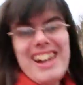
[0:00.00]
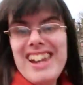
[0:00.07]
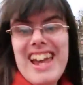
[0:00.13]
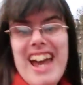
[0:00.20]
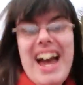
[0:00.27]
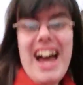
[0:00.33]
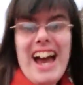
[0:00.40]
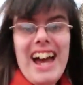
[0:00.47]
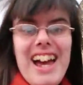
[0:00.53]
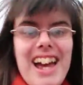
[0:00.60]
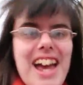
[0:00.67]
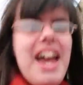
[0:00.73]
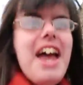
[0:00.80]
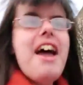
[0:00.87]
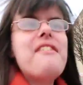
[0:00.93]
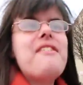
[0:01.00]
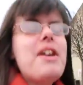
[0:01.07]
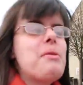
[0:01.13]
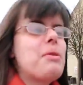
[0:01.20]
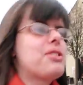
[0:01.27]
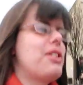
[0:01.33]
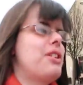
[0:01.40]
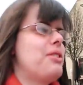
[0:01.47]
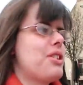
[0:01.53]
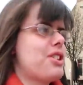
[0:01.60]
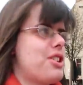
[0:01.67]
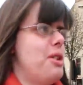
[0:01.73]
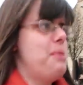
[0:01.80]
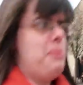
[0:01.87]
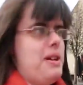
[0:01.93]
yeah, if anyone's going to look
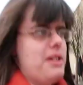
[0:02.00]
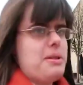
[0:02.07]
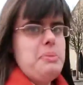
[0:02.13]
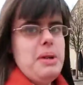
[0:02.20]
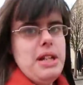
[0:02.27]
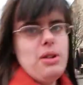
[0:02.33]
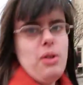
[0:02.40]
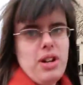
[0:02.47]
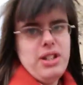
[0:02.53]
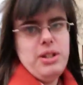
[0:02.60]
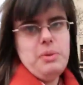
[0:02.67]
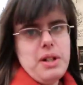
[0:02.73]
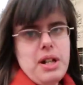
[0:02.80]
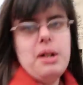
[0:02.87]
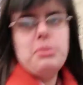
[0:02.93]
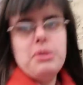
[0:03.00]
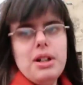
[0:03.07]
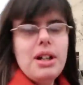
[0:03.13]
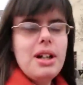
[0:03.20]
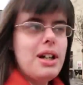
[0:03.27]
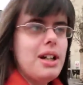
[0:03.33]
stupid, it's me talking to a camera.